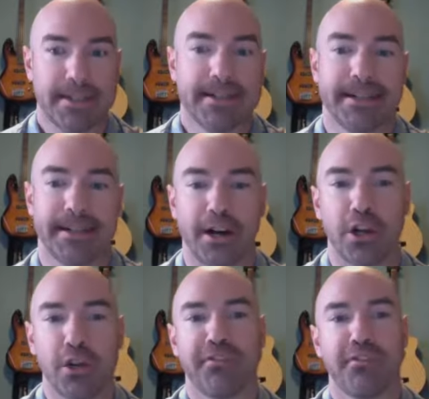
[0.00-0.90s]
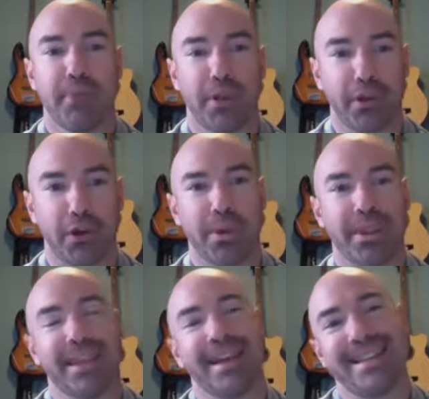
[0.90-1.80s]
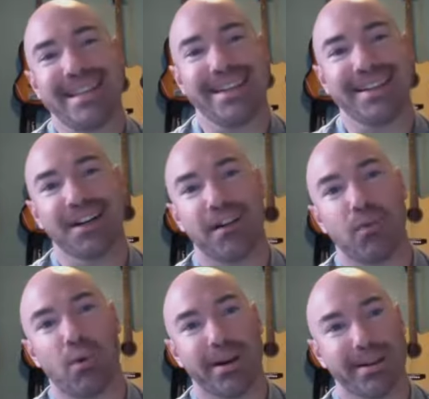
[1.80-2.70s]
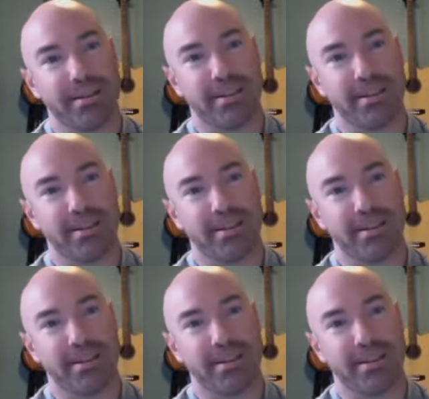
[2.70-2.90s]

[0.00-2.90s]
are you familiar with the idea of what